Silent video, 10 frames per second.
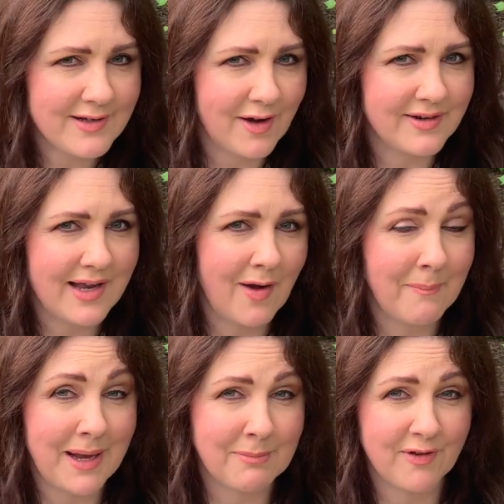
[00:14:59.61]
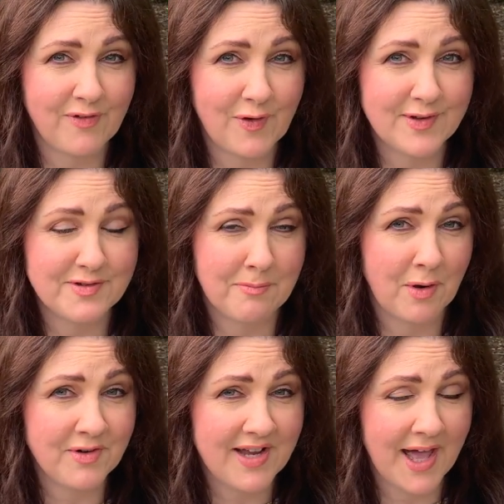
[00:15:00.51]
ago now, I made my first
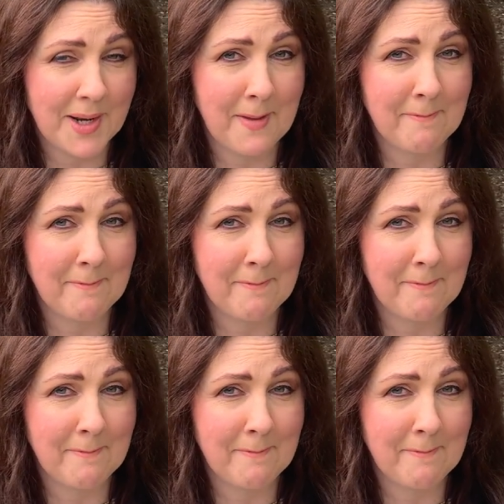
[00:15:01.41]
Montana